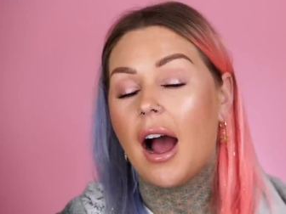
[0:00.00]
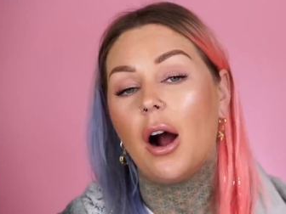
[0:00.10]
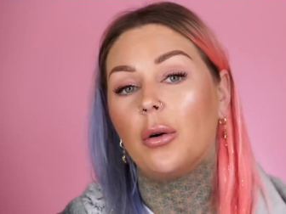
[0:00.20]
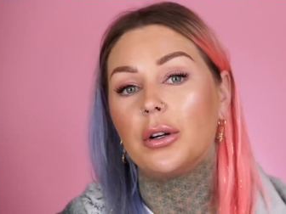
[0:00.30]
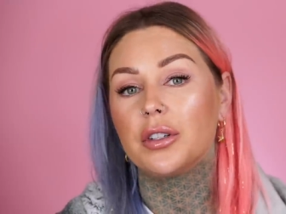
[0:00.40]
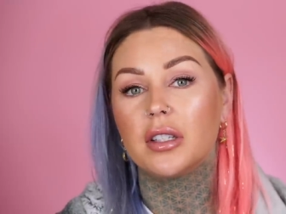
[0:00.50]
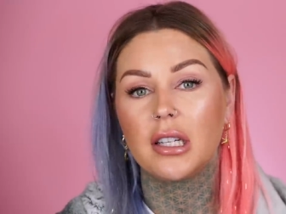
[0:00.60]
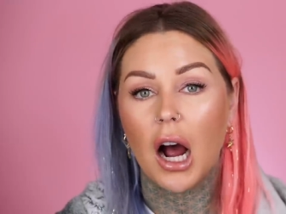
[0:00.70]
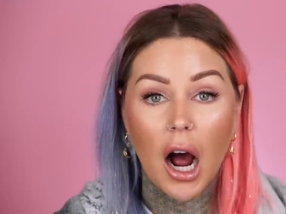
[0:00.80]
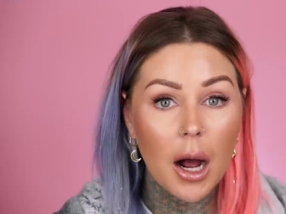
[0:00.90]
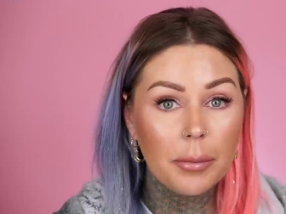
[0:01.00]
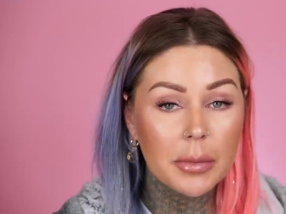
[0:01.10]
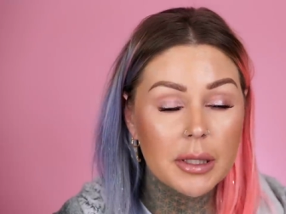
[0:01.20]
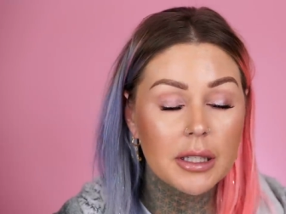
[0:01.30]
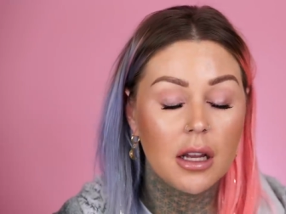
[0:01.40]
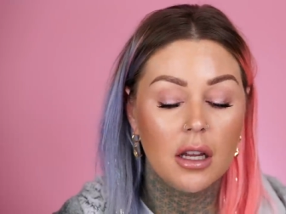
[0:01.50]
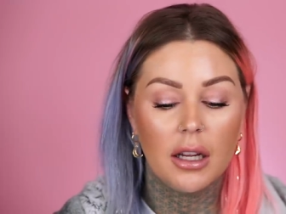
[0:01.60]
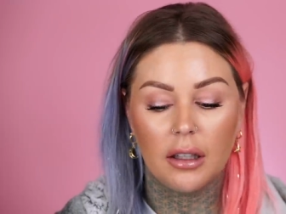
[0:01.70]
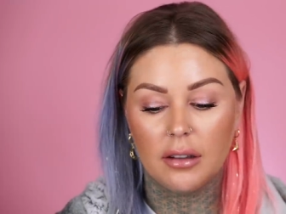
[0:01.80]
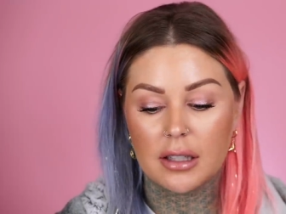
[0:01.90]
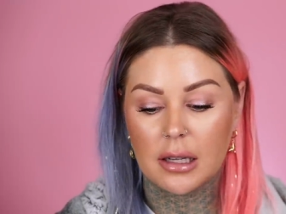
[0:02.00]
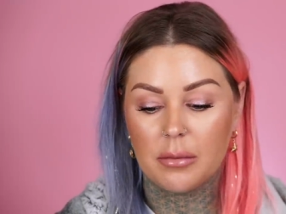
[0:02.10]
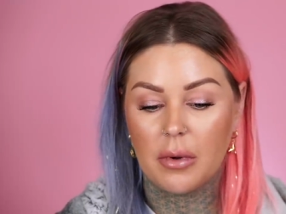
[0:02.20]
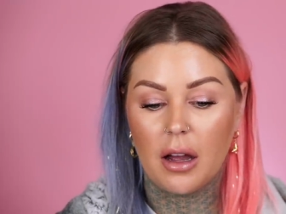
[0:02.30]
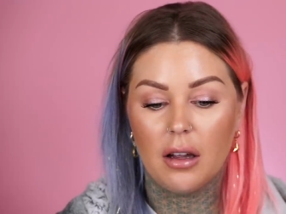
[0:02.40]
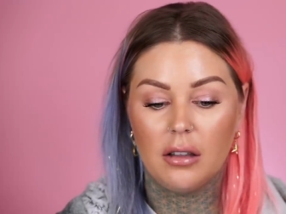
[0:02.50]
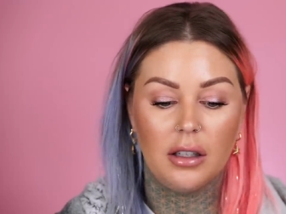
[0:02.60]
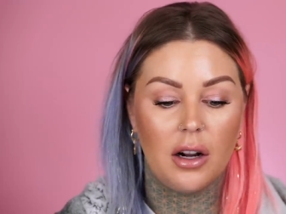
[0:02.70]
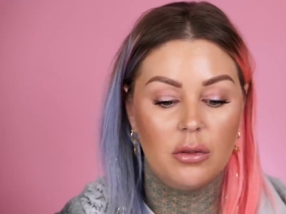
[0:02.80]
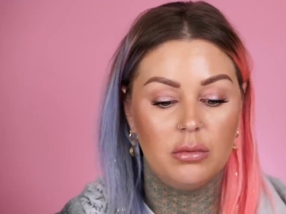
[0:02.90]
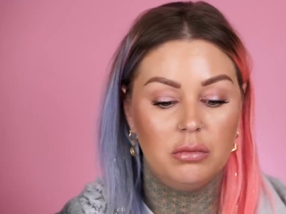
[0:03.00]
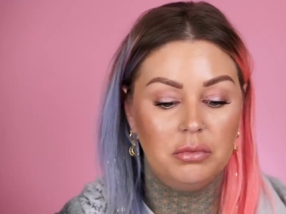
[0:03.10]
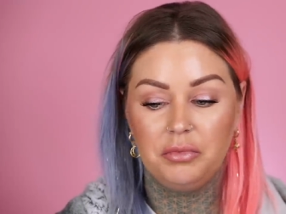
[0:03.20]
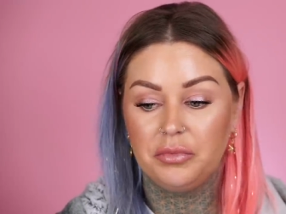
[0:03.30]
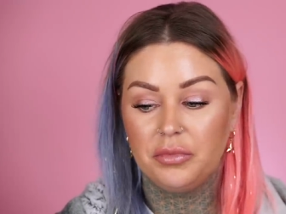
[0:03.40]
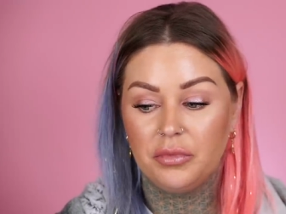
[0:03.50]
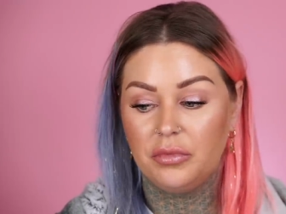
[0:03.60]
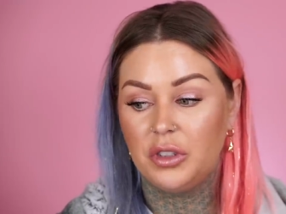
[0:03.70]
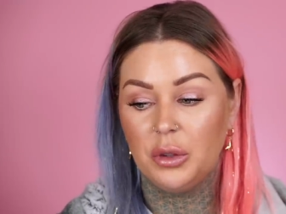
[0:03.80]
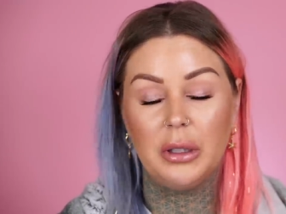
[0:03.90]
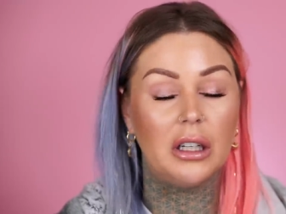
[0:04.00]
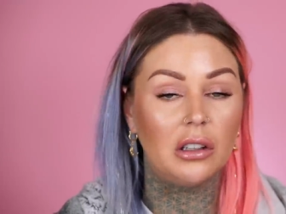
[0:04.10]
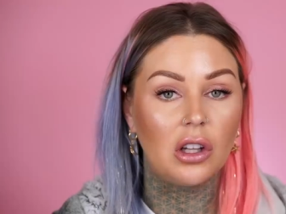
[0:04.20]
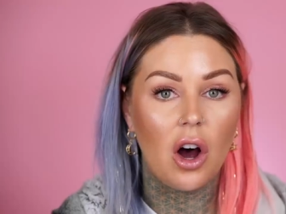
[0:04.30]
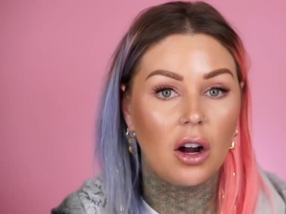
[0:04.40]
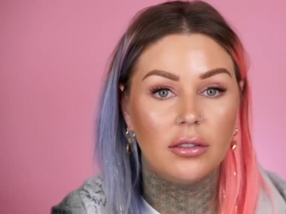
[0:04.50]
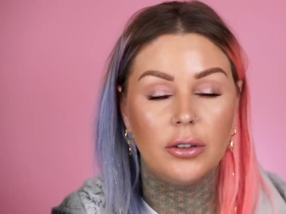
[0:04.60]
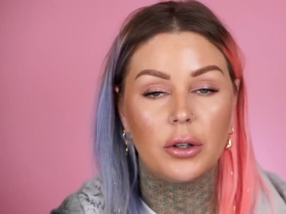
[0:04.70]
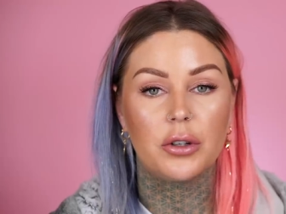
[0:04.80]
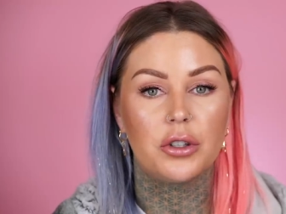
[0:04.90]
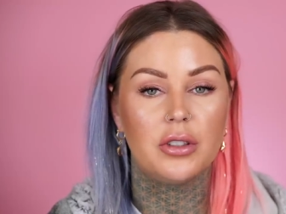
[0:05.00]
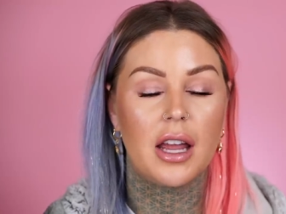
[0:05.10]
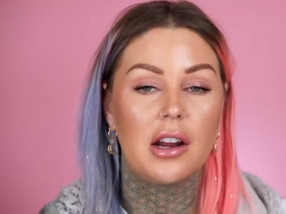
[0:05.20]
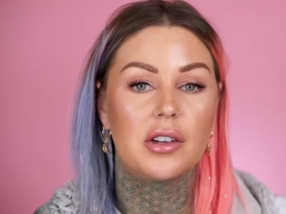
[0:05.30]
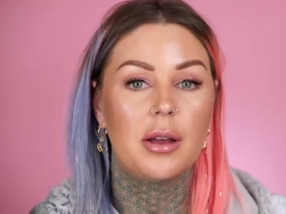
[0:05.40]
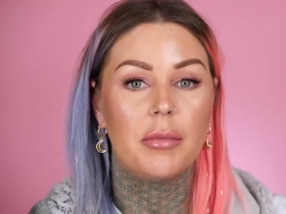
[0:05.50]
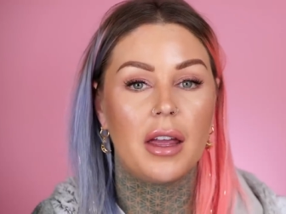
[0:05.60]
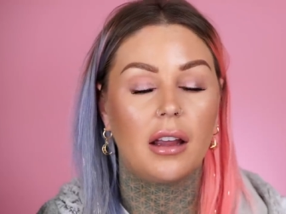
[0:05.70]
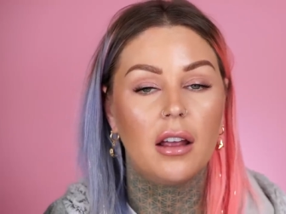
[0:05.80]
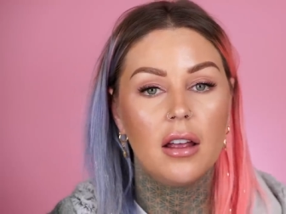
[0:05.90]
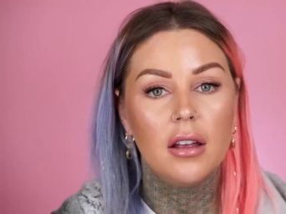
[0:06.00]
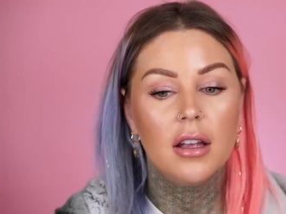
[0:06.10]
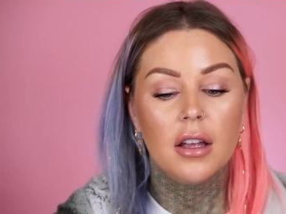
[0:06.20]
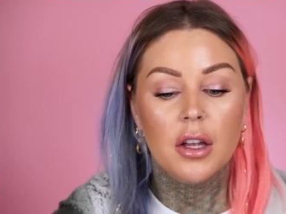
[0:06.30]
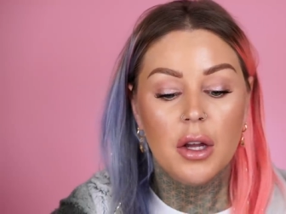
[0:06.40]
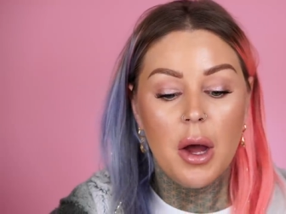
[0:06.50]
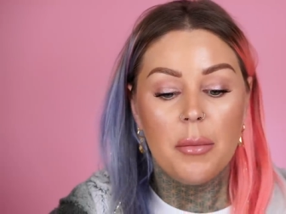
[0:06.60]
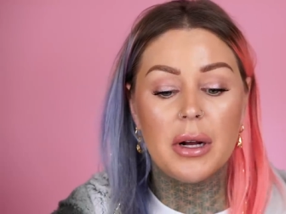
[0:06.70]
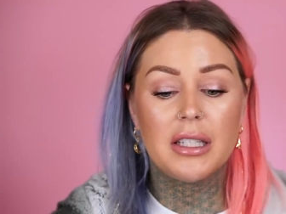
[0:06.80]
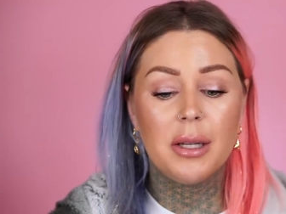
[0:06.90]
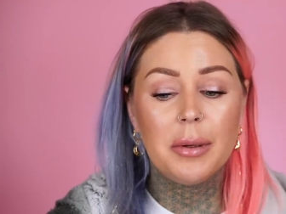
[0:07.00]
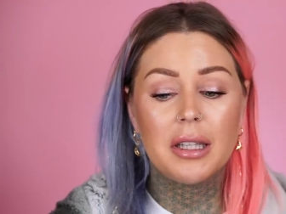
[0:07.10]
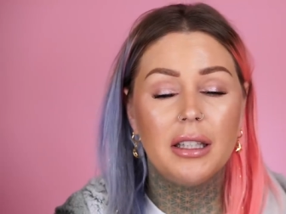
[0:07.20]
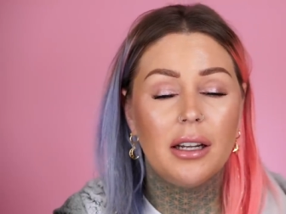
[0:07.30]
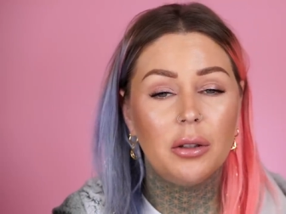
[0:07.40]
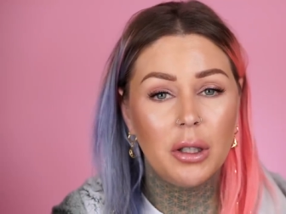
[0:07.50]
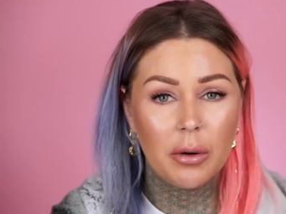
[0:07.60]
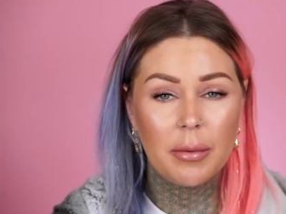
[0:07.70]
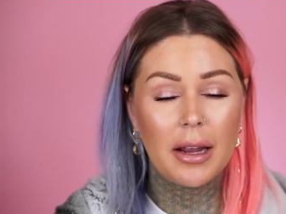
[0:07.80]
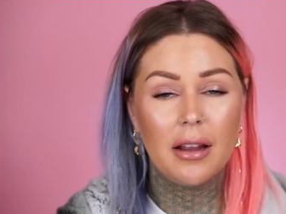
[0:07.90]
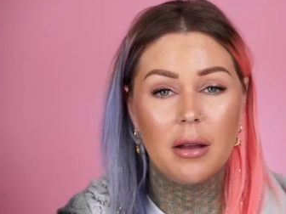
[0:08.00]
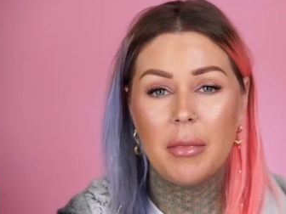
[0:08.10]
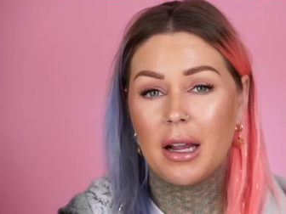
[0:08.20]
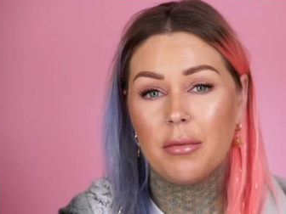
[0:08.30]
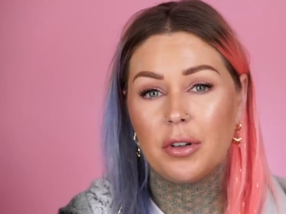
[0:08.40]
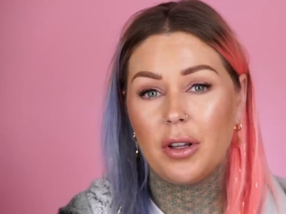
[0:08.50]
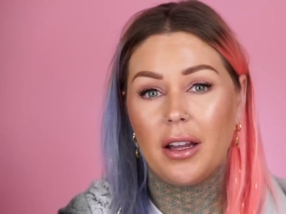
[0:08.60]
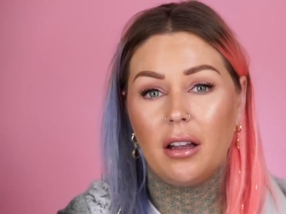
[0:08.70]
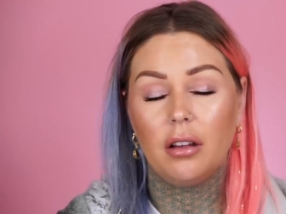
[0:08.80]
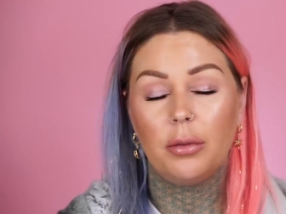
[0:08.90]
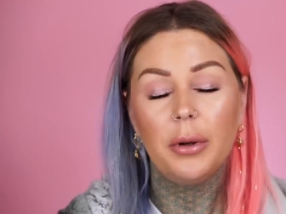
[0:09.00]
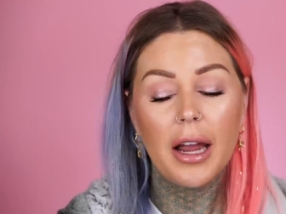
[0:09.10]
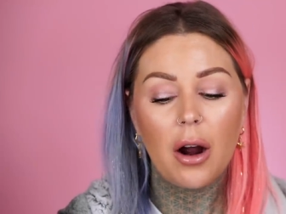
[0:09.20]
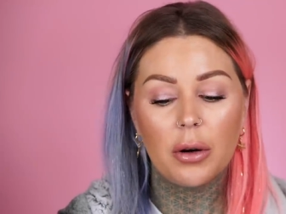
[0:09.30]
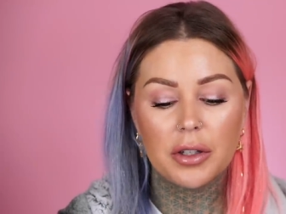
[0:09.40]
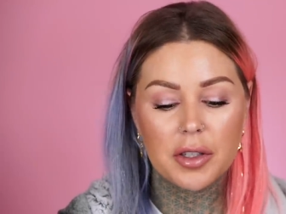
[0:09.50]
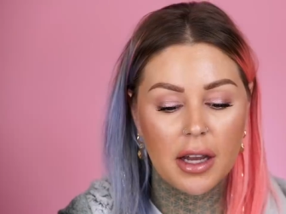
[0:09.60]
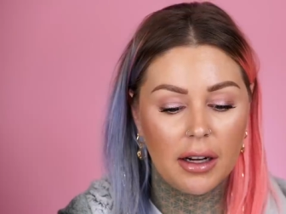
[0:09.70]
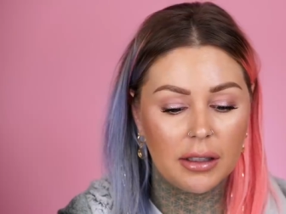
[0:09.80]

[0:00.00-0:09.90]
hours tops, unless I'm, you know, doing a long photo shoot day or something. But typically I only wear my makeup for like 3 hours,